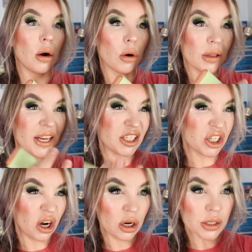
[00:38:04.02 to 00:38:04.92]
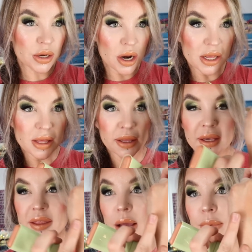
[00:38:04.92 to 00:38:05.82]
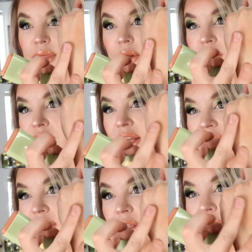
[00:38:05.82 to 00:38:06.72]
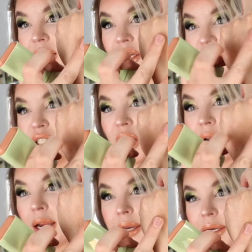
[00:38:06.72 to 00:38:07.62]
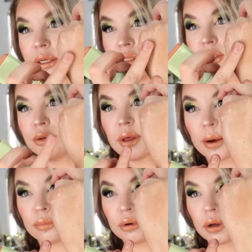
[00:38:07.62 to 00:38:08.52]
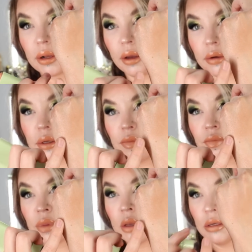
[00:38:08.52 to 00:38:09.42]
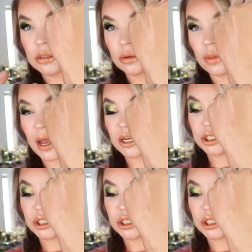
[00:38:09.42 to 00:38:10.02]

or like chunks or anything like that, but there's definitely like a shine to that product. So that